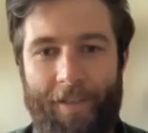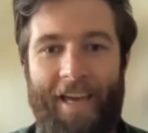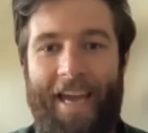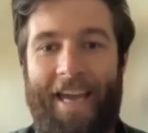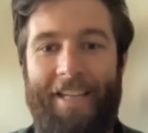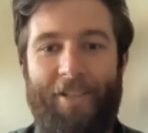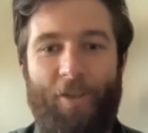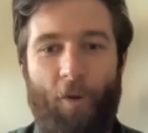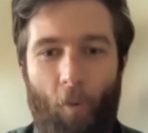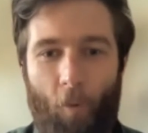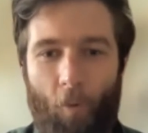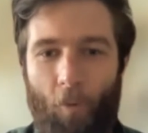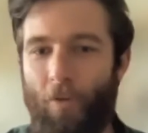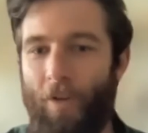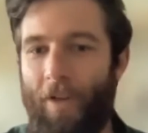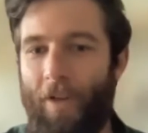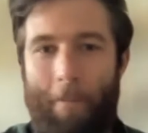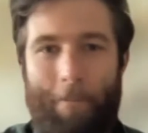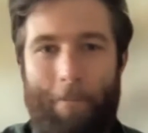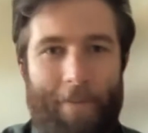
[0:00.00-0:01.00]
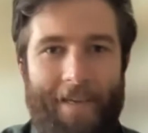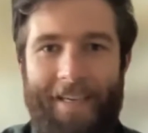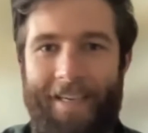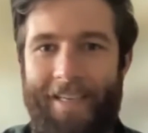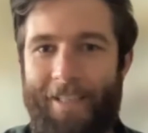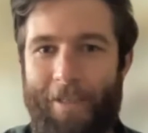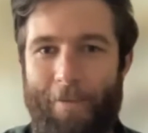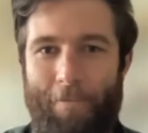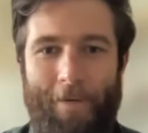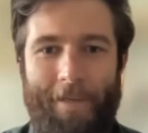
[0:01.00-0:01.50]
It's all
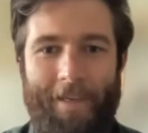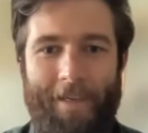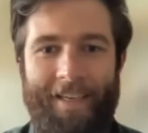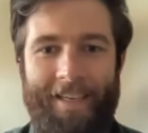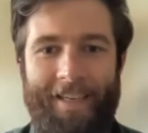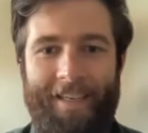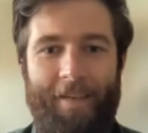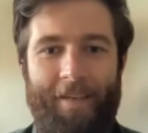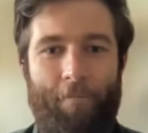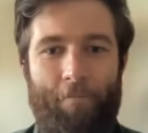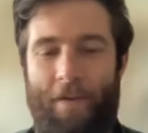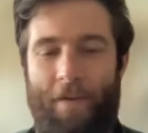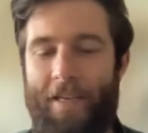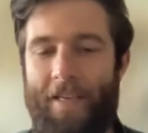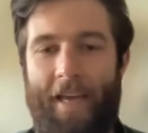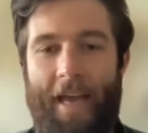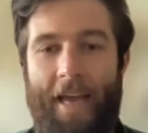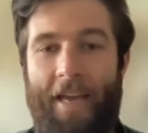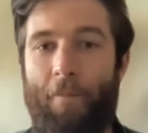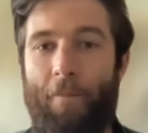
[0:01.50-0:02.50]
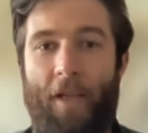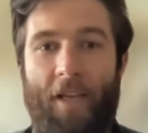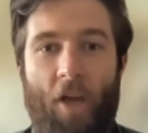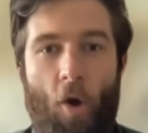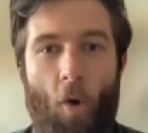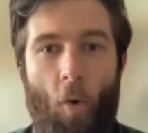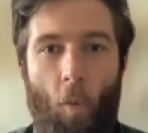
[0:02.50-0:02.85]
peer-to-peer and I'm like,